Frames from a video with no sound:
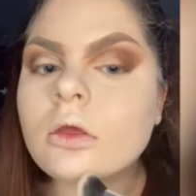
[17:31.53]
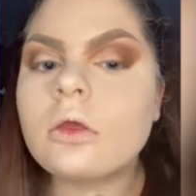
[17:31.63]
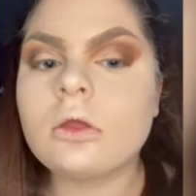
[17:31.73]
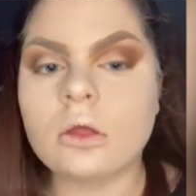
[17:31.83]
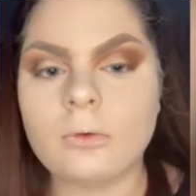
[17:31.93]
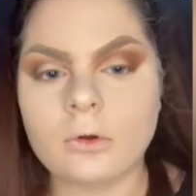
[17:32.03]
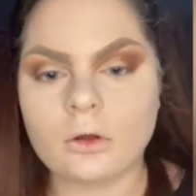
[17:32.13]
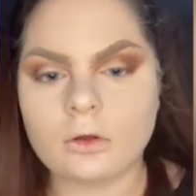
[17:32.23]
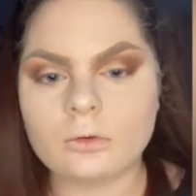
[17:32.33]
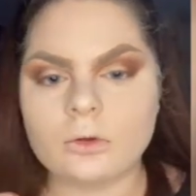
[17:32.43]
There we
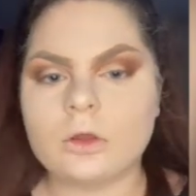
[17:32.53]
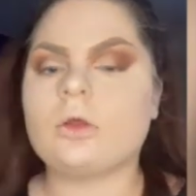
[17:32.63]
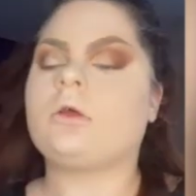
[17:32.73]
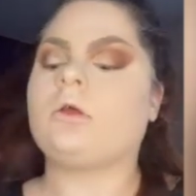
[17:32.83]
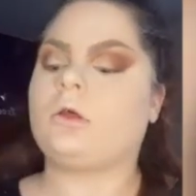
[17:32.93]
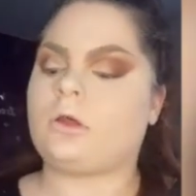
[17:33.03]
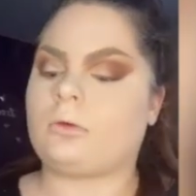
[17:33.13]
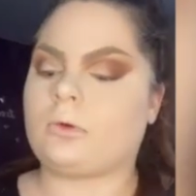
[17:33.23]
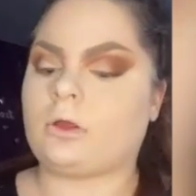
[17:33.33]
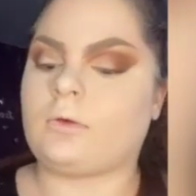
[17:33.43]
go. You put it
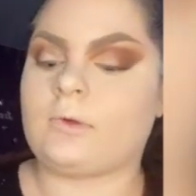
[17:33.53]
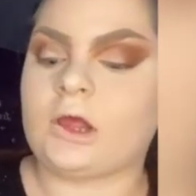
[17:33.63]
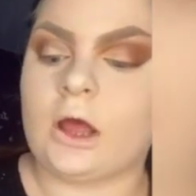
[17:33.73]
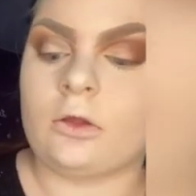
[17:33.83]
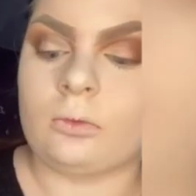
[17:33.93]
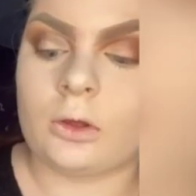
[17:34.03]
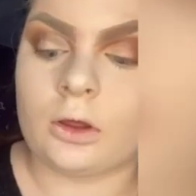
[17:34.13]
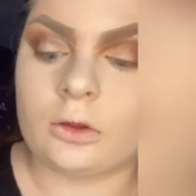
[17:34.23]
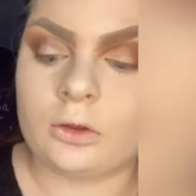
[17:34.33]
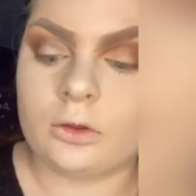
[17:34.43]
on the other side as
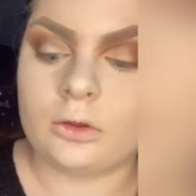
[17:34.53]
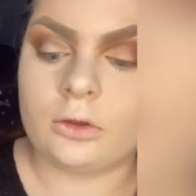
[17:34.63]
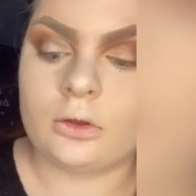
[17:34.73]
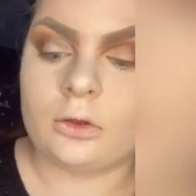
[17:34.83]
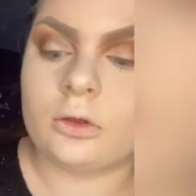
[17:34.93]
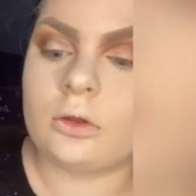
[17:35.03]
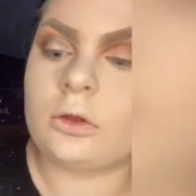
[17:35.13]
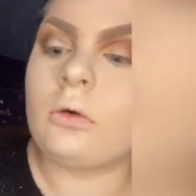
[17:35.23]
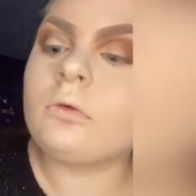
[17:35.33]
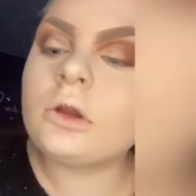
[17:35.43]
well.
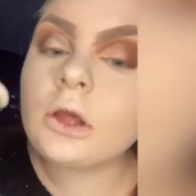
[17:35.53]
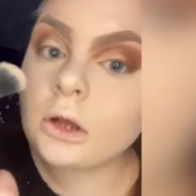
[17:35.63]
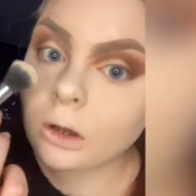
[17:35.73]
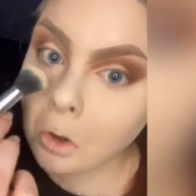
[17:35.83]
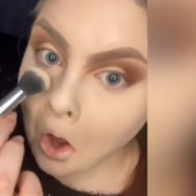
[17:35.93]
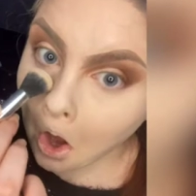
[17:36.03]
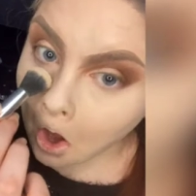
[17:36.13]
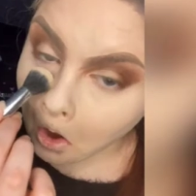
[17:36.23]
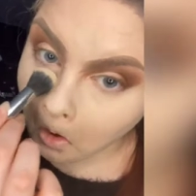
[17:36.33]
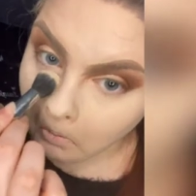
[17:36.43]
Don't need a lot,
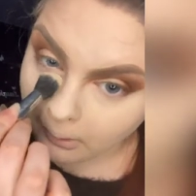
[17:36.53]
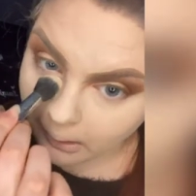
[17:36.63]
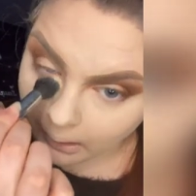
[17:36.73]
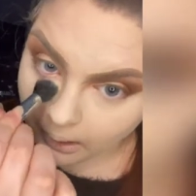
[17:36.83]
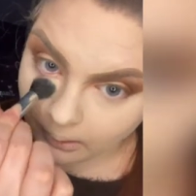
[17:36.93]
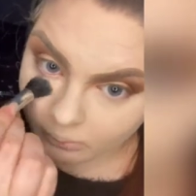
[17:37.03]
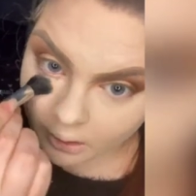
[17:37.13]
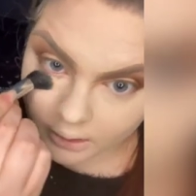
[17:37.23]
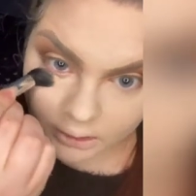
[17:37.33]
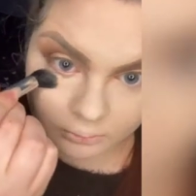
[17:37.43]
really, but I
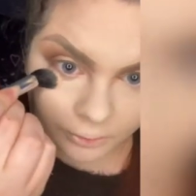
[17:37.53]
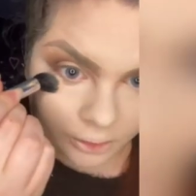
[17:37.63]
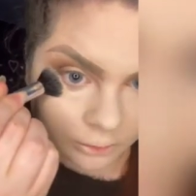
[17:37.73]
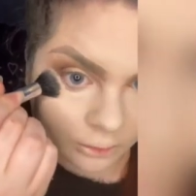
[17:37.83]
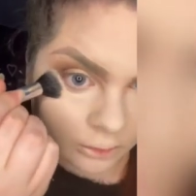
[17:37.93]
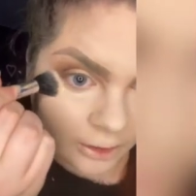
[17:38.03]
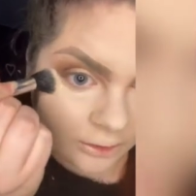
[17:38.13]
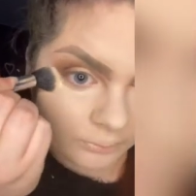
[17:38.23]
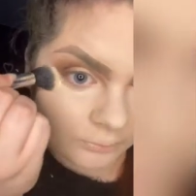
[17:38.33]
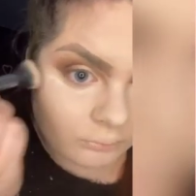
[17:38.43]
like to put lots on because I like to
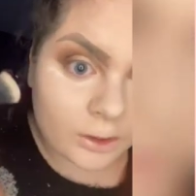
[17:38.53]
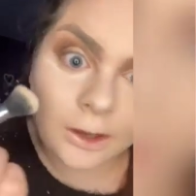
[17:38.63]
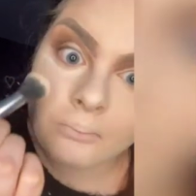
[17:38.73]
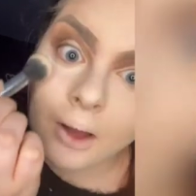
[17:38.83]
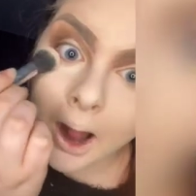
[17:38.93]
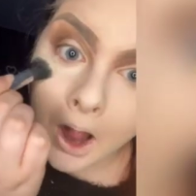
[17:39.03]
be really matte.